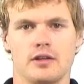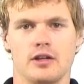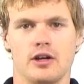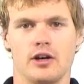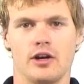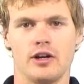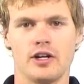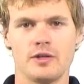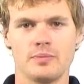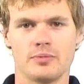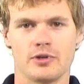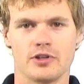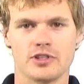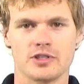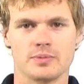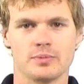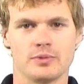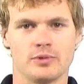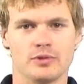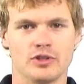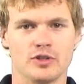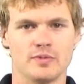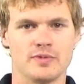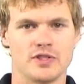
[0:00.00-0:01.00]
the only
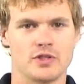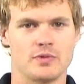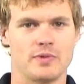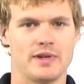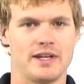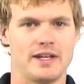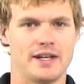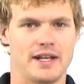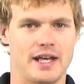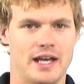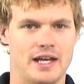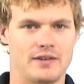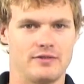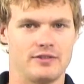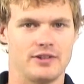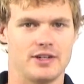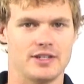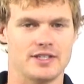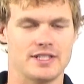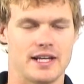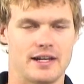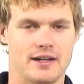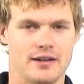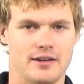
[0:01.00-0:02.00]
possible orbits we can have on a
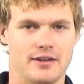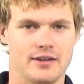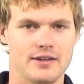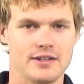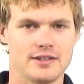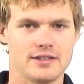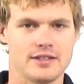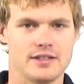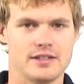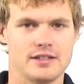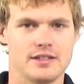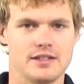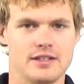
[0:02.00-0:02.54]
satellite